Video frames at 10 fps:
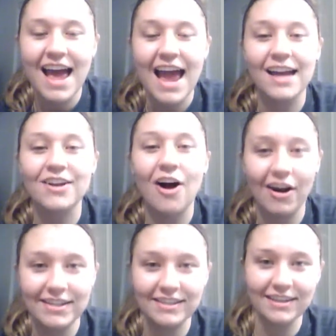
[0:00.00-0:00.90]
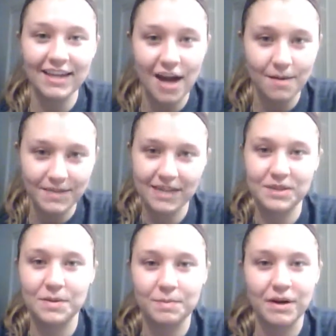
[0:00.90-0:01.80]
and constantly update
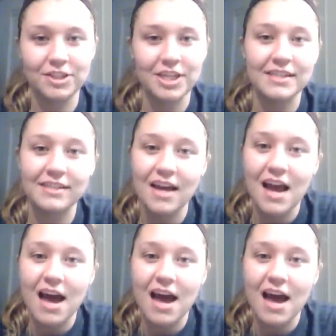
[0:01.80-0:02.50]
those spreadsheets.